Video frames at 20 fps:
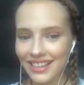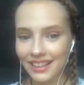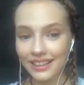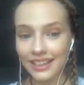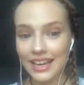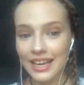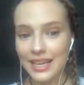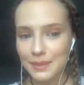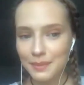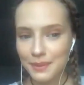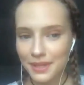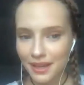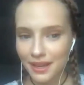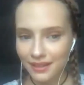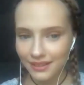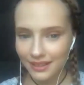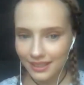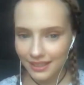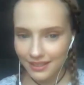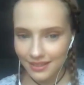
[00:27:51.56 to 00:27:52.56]
Last but not
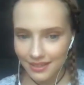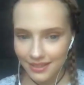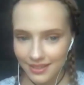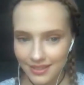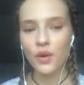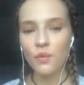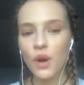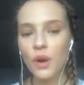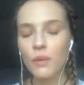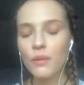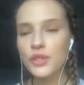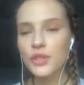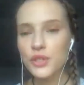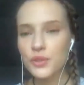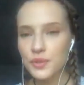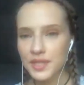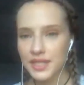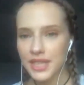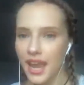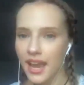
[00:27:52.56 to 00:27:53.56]
least, what would you
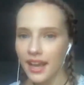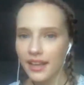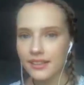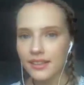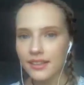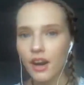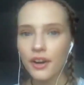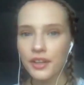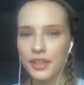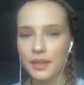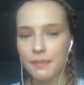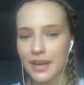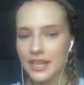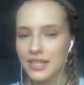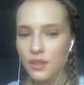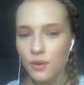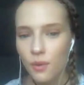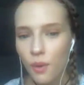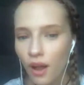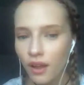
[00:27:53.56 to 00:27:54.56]
say are the best
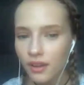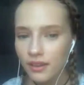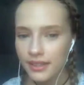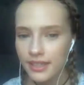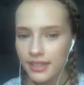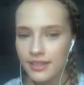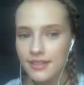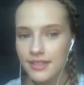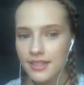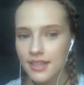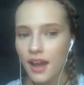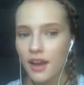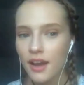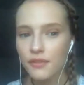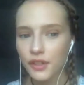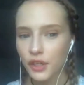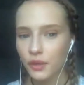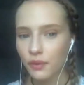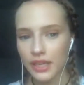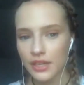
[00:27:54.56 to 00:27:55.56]
qualities of
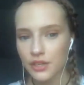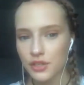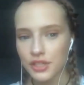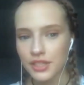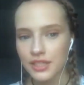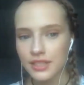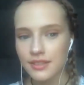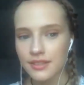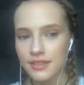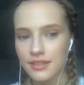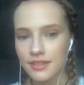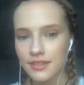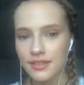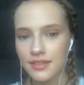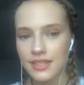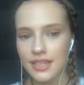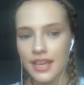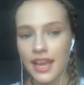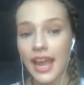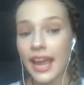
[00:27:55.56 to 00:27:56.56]
Croatia
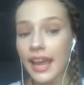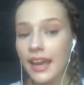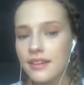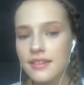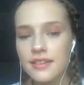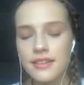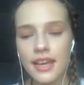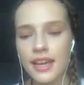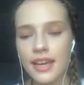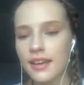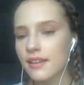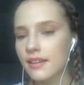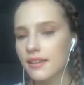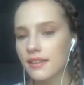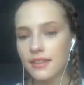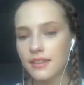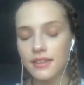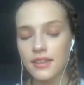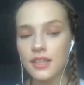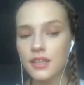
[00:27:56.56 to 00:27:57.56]
and like
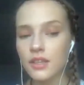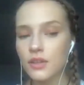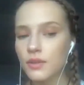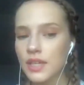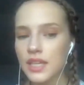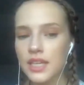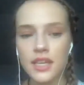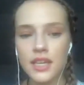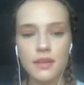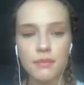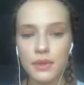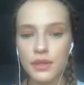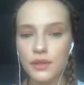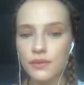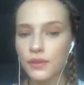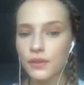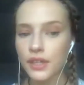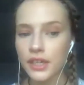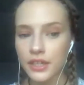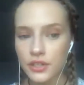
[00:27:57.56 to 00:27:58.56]
the unique and
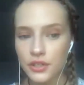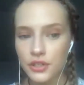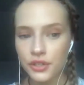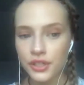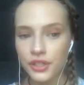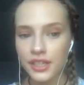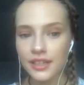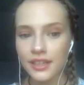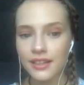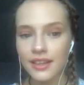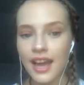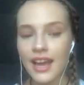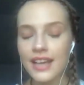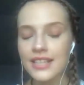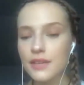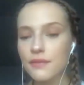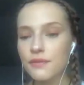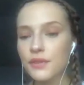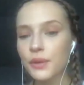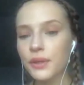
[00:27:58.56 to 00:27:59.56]
beautiful country? As
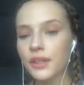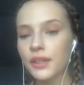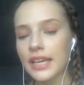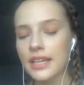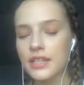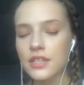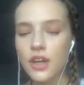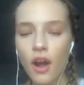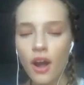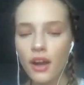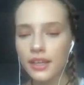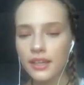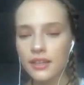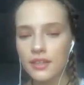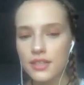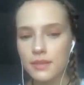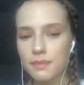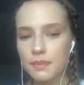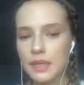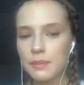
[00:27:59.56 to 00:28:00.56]
if you were like talking
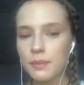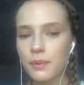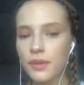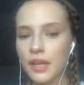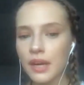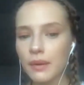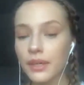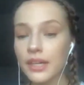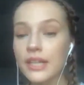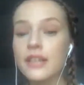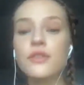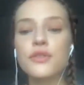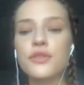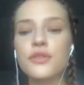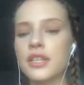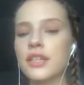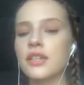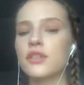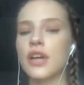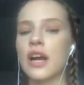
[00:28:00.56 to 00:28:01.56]
to people that were interesting
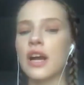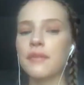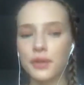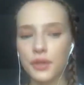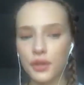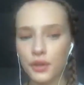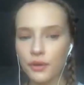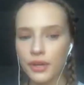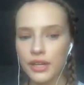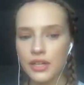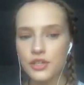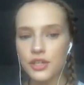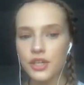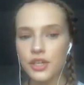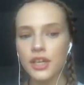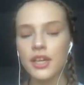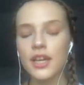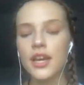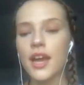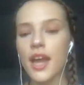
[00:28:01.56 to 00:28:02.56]
to travel to
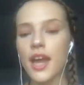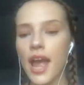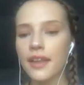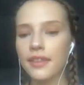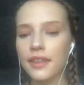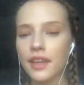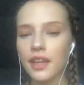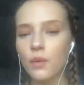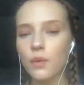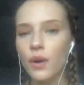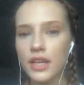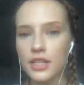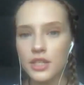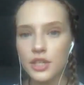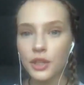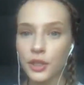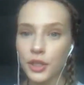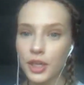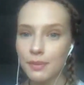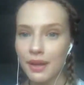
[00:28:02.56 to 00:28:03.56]
Croatia and like wanted to
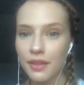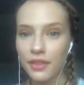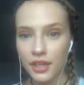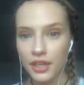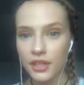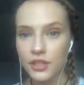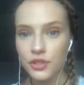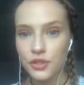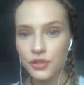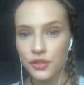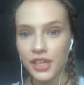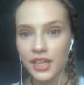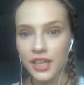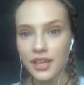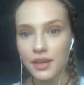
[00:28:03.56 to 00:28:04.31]
learn about the country